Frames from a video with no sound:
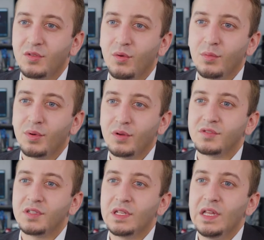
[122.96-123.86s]
or
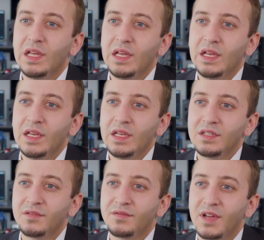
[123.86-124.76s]
person
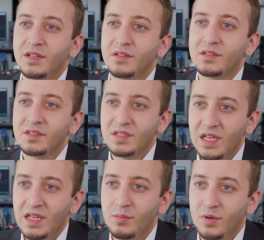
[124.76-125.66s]
is in fact the
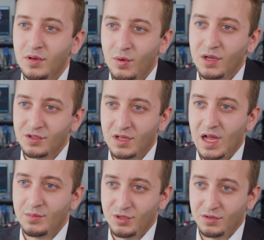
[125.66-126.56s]
same question
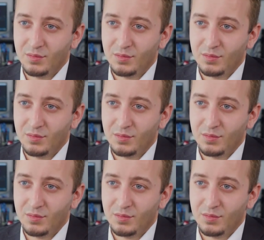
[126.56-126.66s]
object or